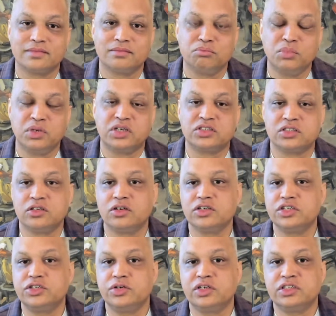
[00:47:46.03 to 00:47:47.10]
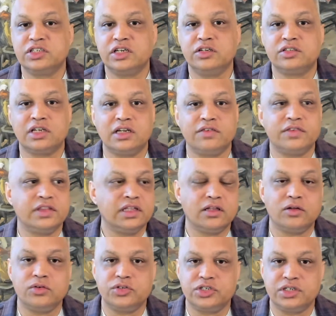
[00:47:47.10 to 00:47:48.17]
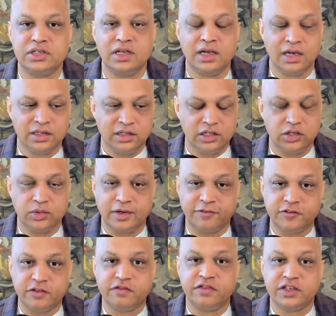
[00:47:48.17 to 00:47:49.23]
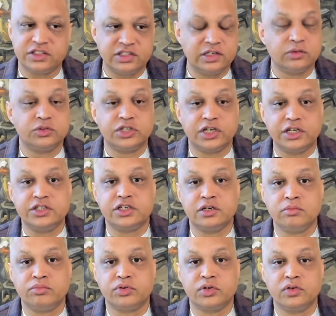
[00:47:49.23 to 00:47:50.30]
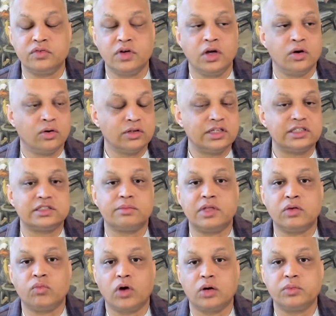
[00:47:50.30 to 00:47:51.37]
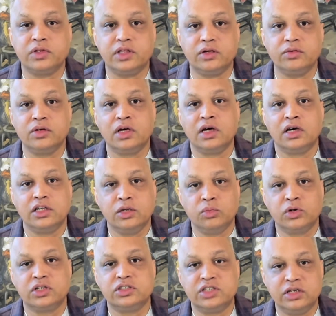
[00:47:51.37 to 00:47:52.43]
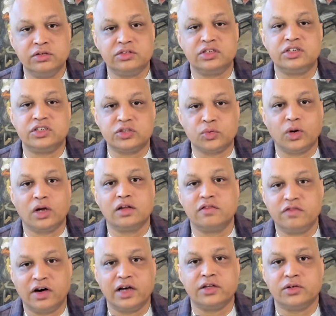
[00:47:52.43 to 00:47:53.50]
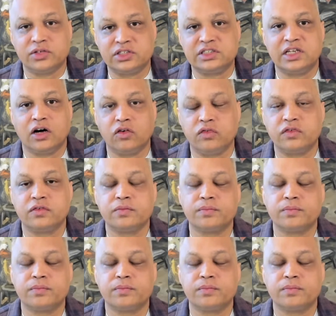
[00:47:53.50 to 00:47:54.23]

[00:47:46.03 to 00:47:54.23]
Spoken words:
Because as long as you continue to live in the illusion that you have to fix, heal, change, and improve, or there's something wrong with you, you will continue to disqualify yourself